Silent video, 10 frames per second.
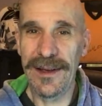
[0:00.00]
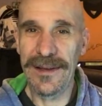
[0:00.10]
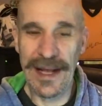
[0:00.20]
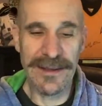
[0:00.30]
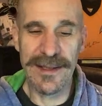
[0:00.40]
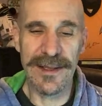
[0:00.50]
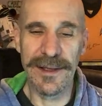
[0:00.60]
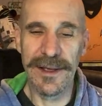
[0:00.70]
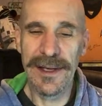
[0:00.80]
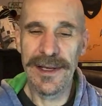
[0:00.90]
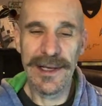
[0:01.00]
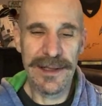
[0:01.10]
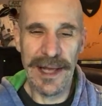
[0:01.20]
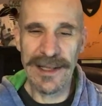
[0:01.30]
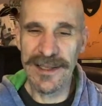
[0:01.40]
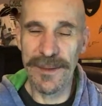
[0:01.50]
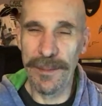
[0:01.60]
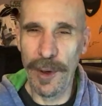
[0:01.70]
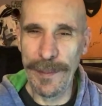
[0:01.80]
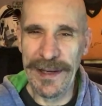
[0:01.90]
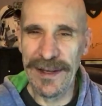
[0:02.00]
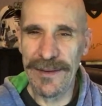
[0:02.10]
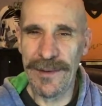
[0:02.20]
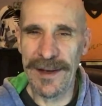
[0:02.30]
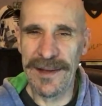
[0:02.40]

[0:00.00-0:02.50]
That's the, that's the moment, right?